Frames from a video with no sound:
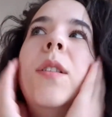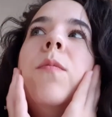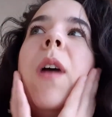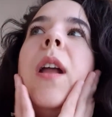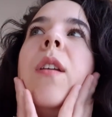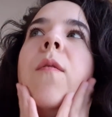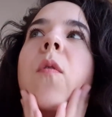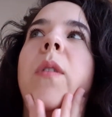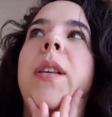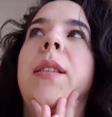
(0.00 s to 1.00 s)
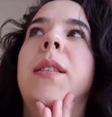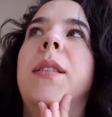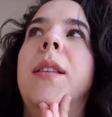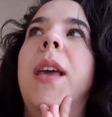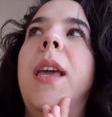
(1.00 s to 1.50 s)
a writing voice,
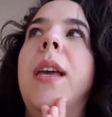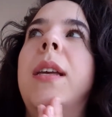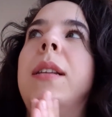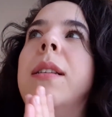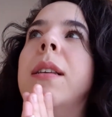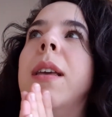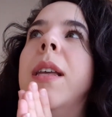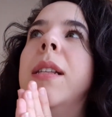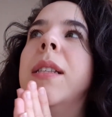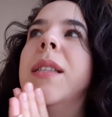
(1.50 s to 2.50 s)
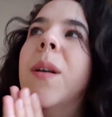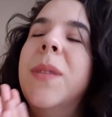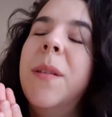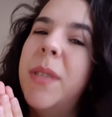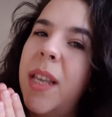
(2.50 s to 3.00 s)
and it
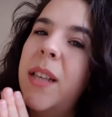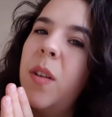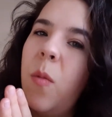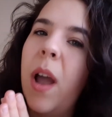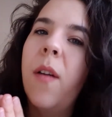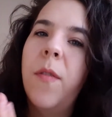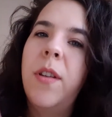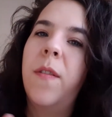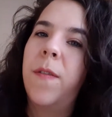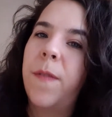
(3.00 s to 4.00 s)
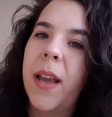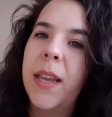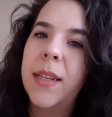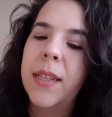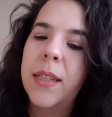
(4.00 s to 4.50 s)
sometimes takes a while for you to
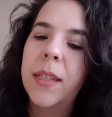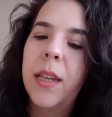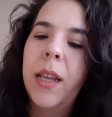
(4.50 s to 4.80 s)
find it.